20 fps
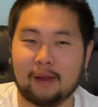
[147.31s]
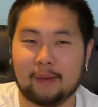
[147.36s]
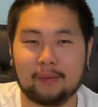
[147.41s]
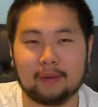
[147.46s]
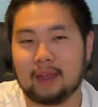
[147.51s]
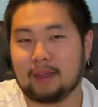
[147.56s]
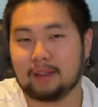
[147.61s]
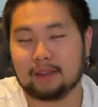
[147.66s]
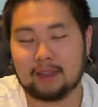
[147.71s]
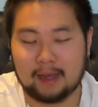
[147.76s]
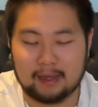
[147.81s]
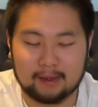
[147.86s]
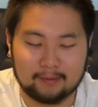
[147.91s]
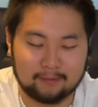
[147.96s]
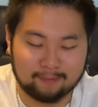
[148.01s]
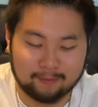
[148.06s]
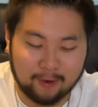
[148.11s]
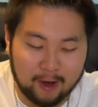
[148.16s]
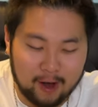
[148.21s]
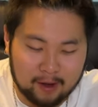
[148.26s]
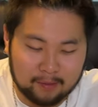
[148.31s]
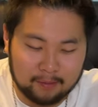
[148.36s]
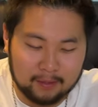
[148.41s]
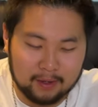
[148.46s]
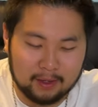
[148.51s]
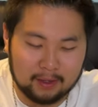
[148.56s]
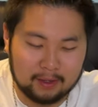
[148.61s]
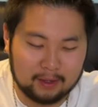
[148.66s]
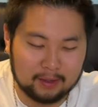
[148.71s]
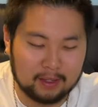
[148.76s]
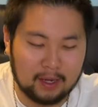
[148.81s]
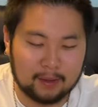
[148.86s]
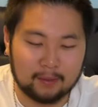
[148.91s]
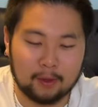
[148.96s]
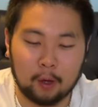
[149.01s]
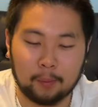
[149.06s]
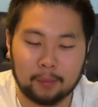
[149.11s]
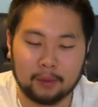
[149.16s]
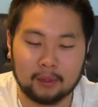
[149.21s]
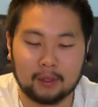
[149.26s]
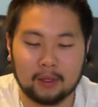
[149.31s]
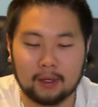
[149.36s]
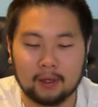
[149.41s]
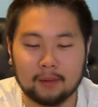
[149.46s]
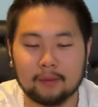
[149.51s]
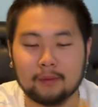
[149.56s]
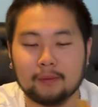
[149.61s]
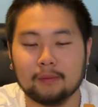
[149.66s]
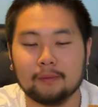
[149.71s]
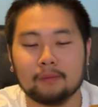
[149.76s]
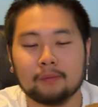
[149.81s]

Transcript: pronounced that wrong, but time to open it up.